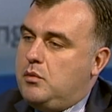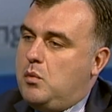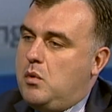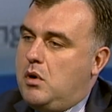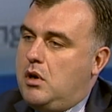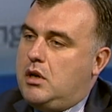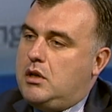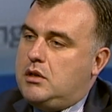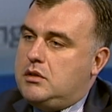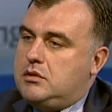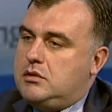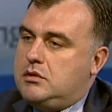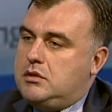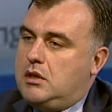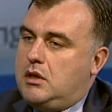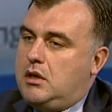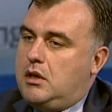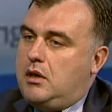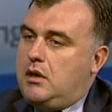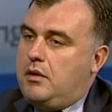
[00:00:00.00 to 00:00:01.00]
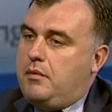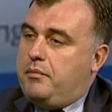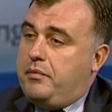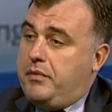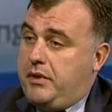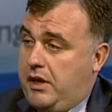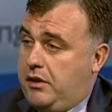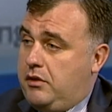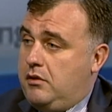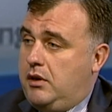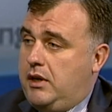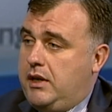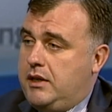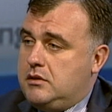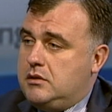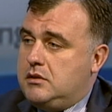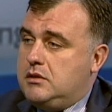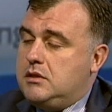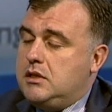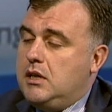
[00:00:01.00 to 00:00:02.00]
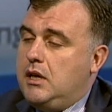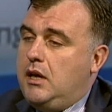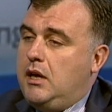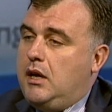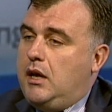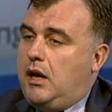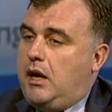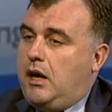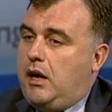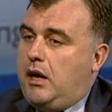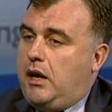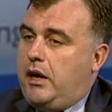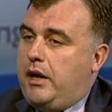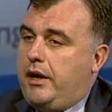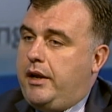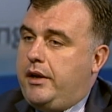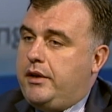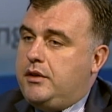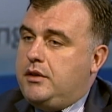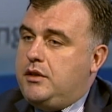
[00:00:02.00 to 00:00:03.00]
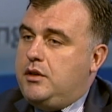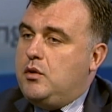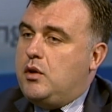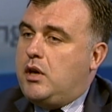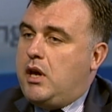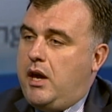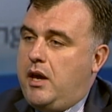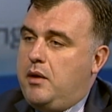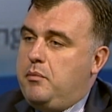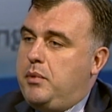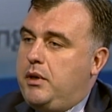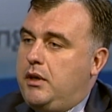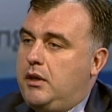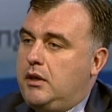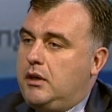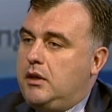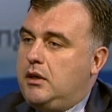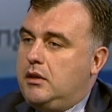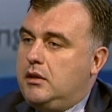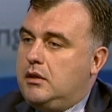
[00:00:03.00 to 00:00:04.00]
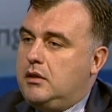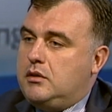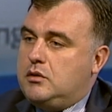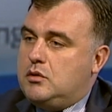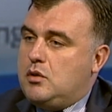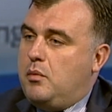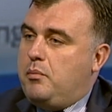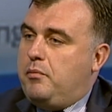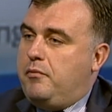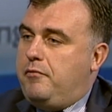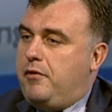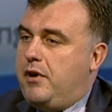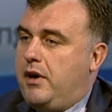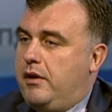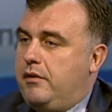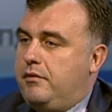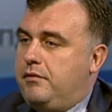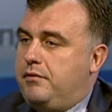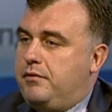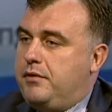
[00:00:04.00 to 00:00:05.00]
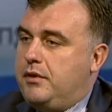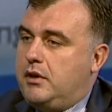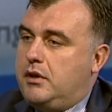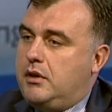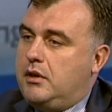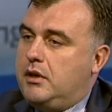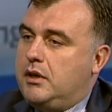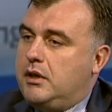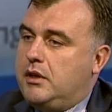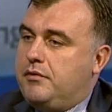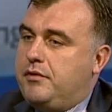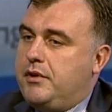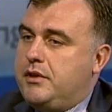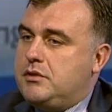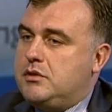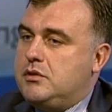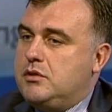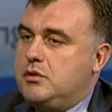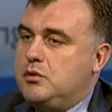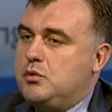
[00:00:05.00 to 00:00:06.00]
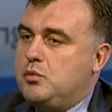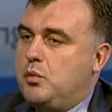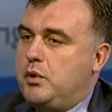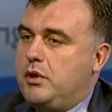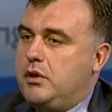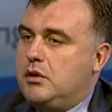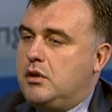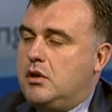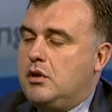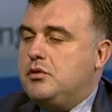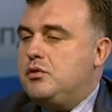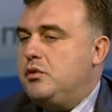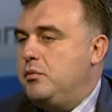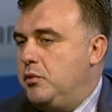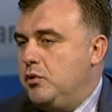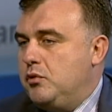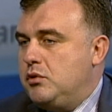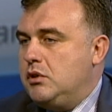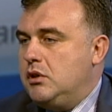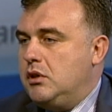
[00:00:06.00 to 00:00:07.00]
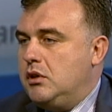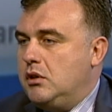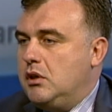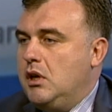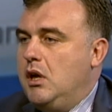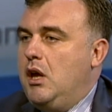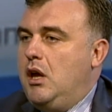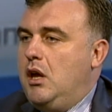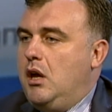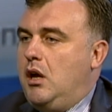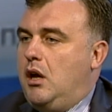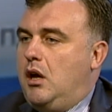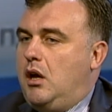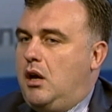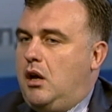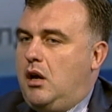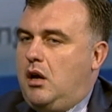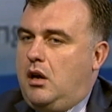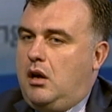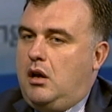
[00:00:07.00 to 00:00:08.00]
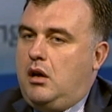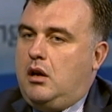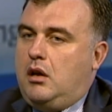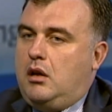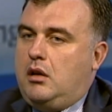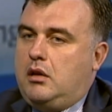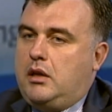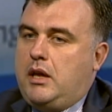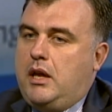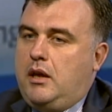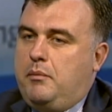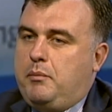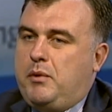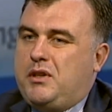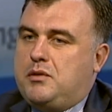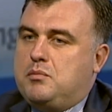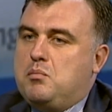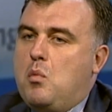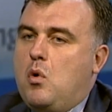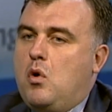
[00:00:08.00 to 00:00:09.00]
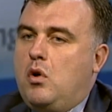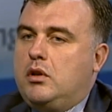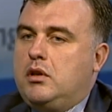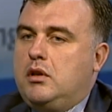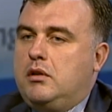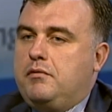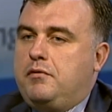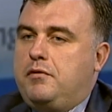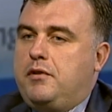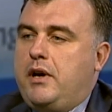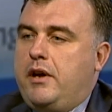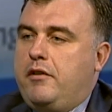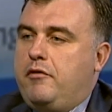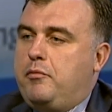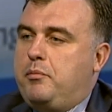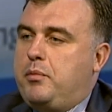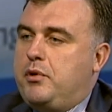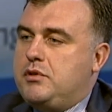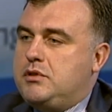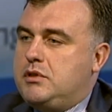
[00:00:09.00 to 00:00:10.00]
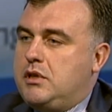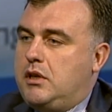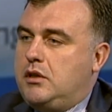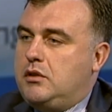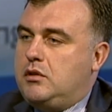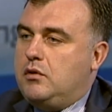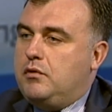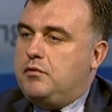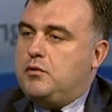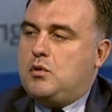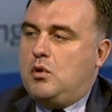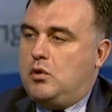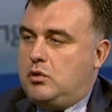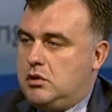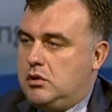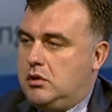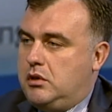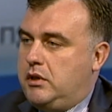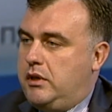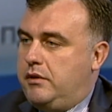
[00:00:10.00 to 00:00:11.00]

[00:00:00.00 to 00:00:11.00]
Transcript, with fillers: was um, Netherlands, and UK being in the top five uh, investors, we're contributing uh, a bit more than 5% of total